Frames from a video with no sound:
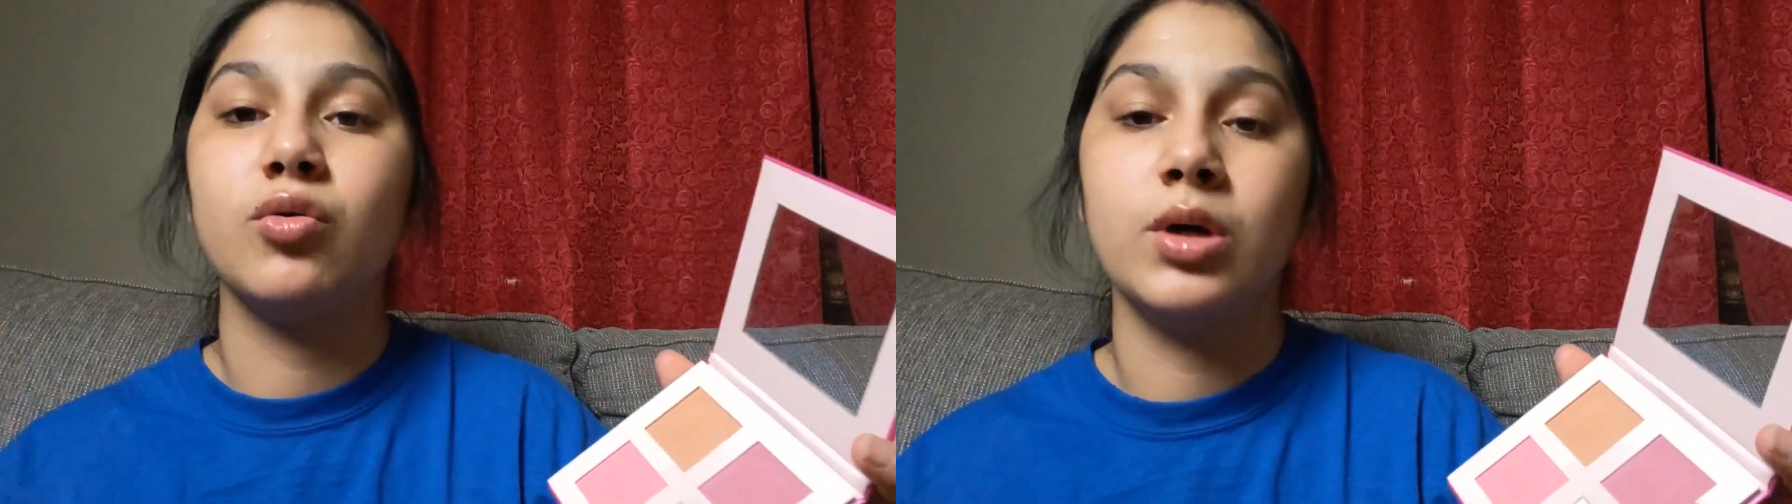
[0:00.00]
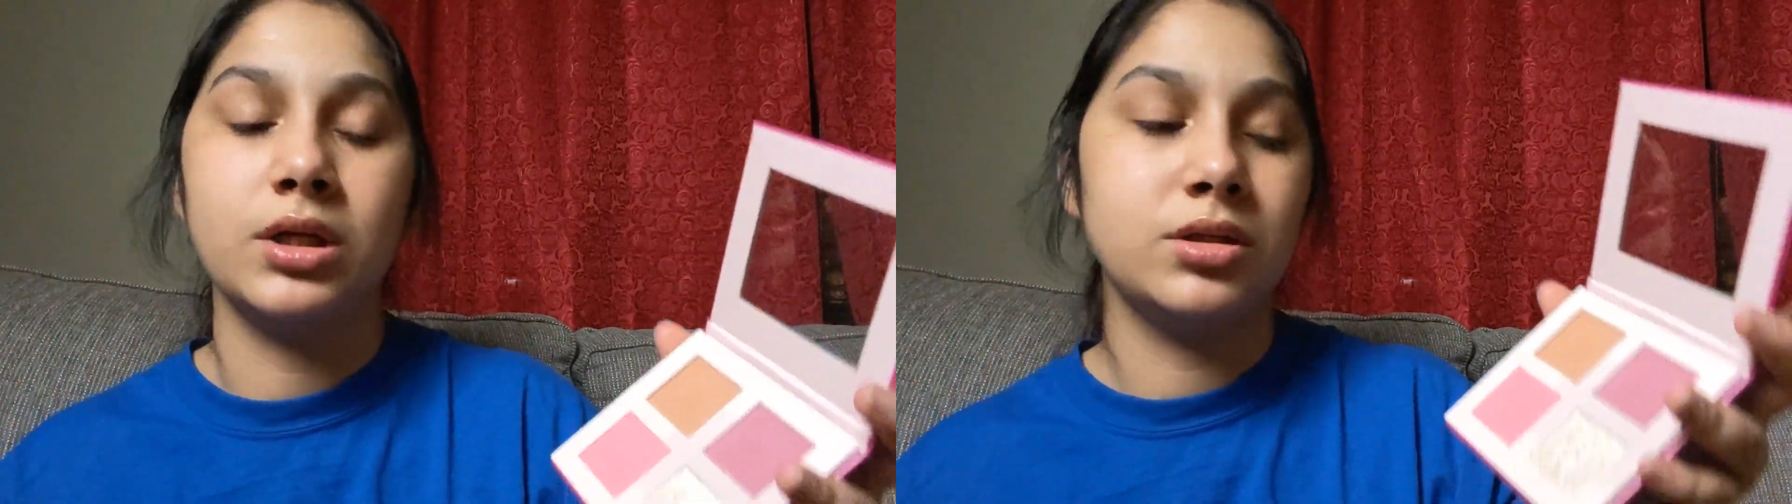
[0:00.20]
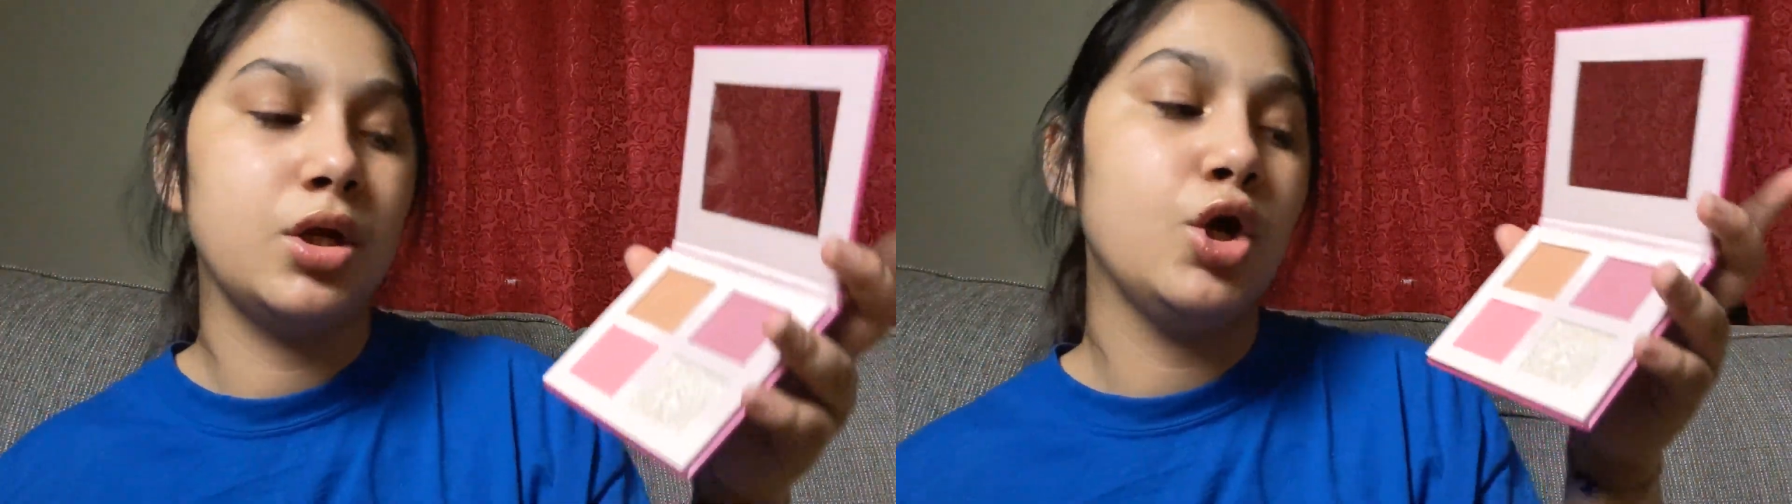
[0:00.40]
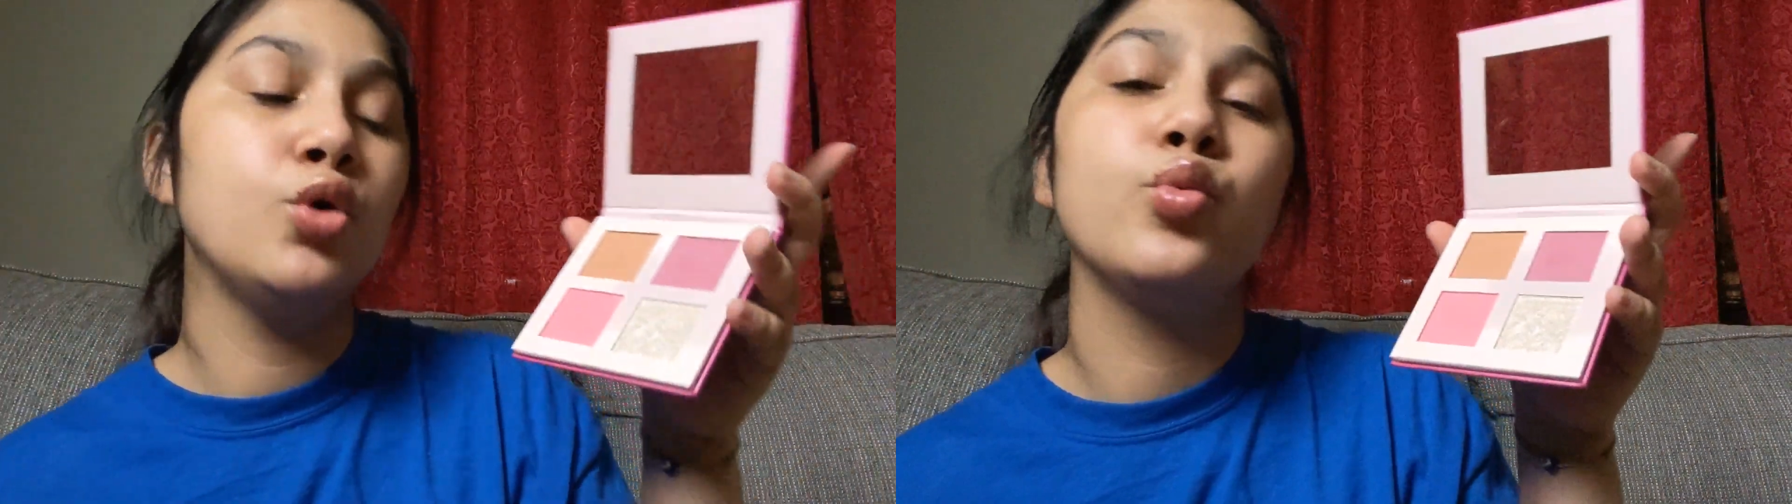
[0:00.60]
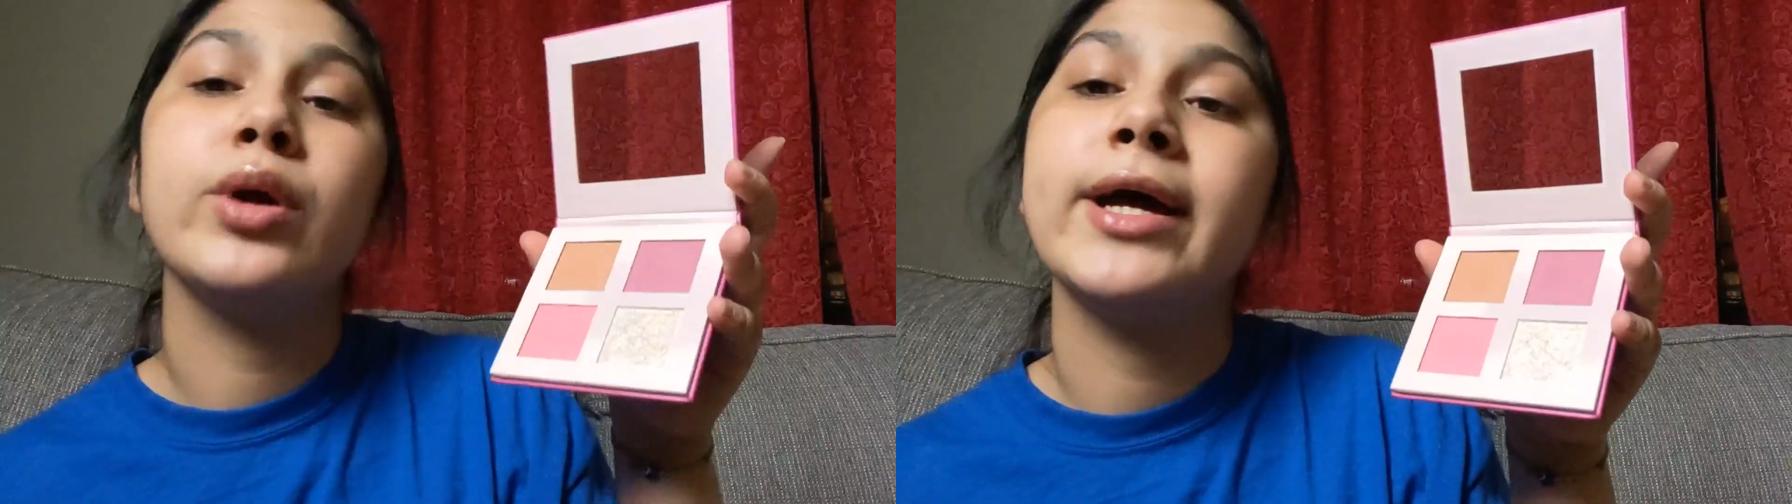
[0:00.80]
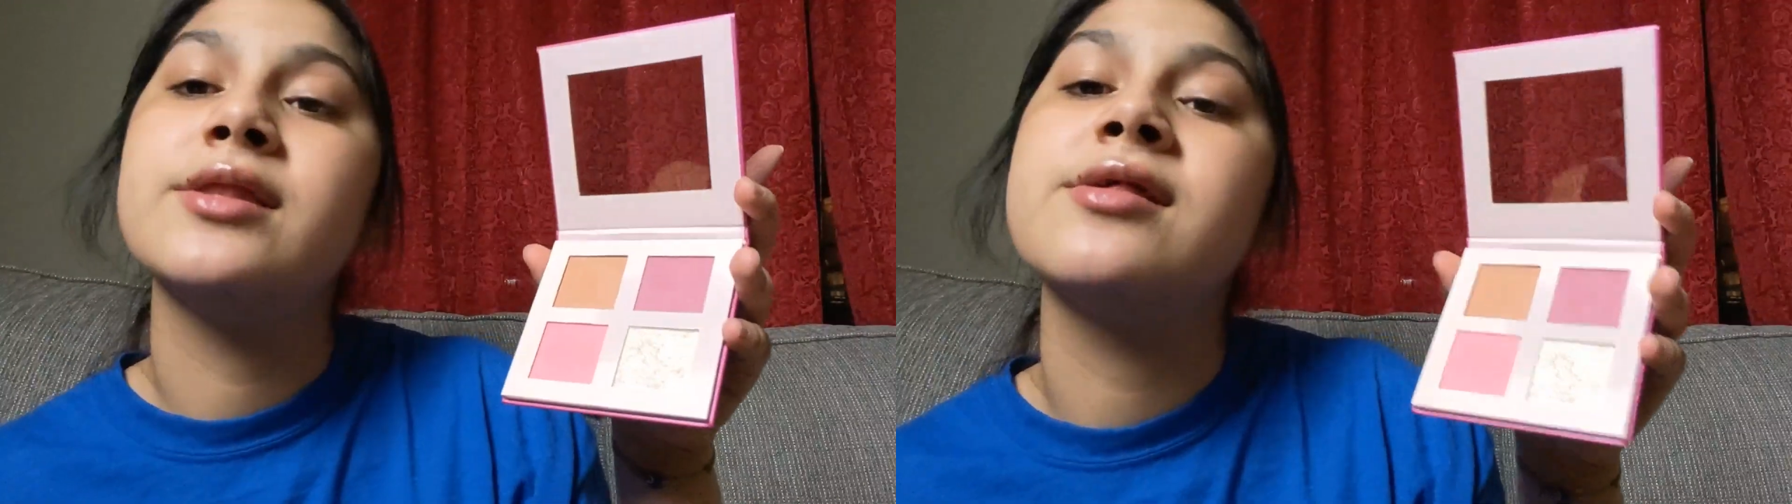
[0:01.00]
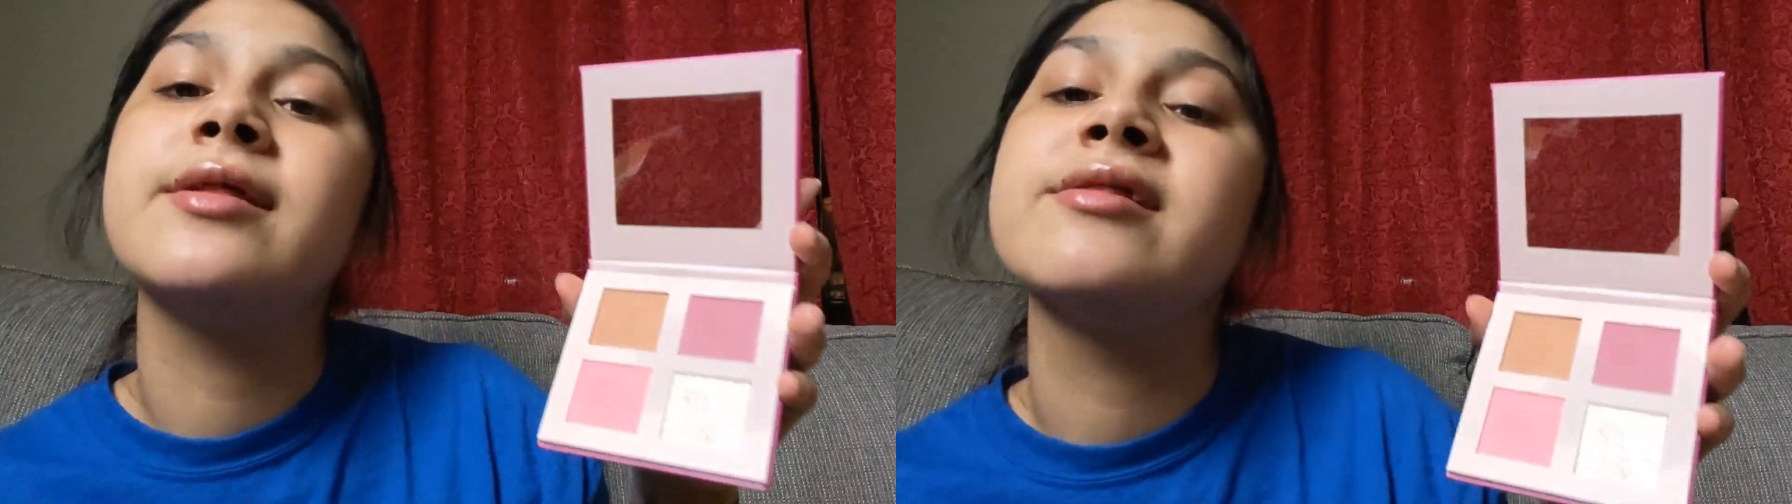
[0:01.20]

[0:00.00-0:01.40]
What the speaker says: one, we gotta see